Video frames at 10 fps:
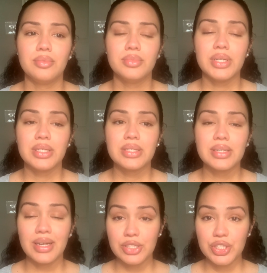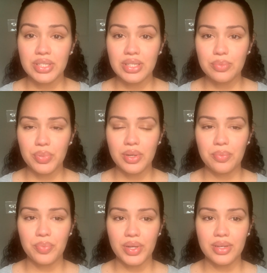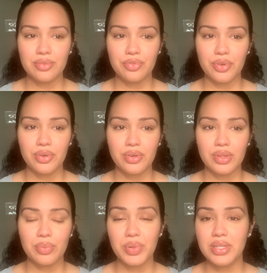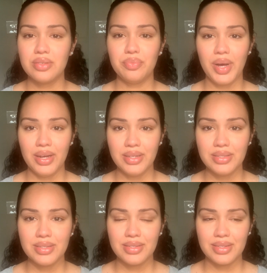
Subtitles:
it's not cheap, but for the peace of mind